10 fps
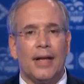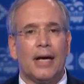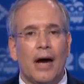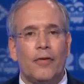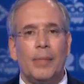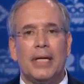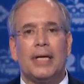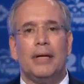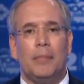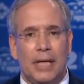that
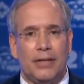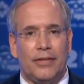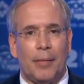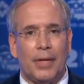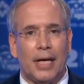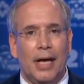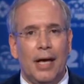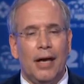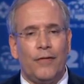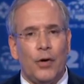government can mean something.
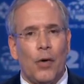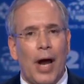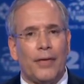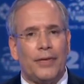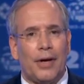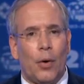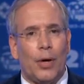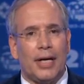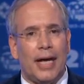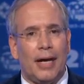If you're out there
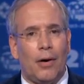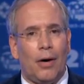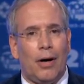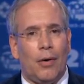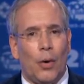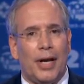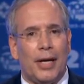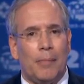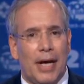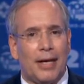auditing
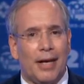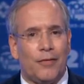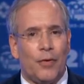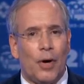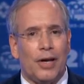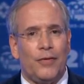Medicaid fraud,